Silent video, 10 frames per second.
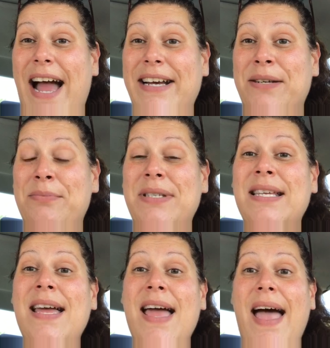
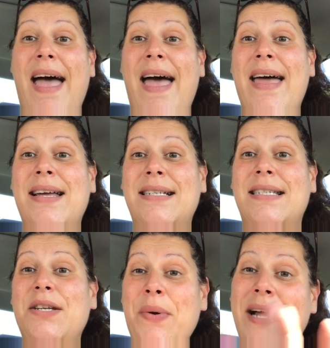items
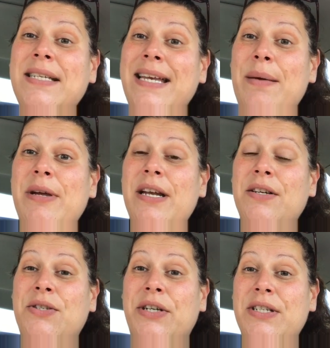and you had to name it
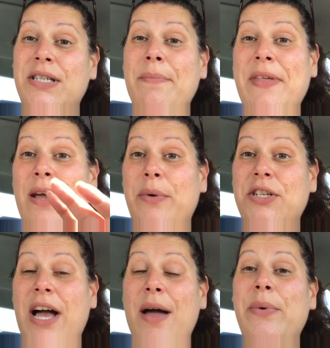a certain something
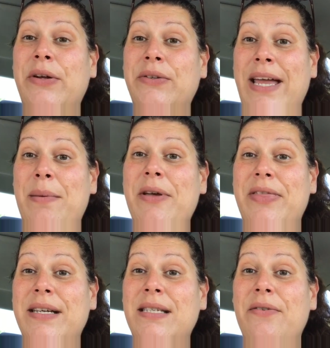which I will name
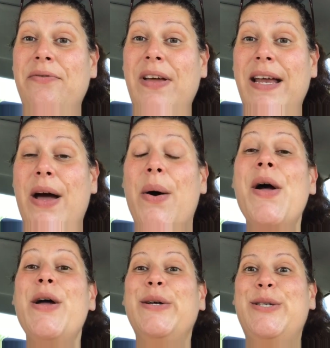this video
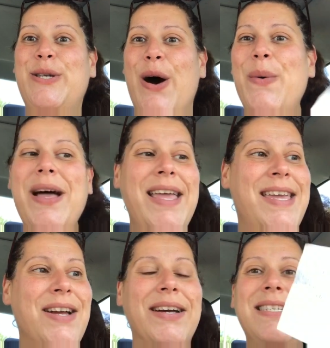so
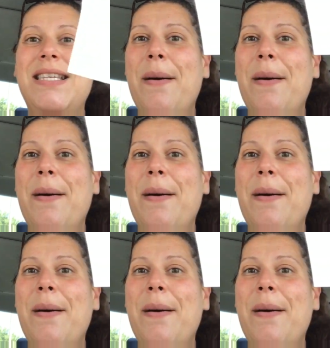here is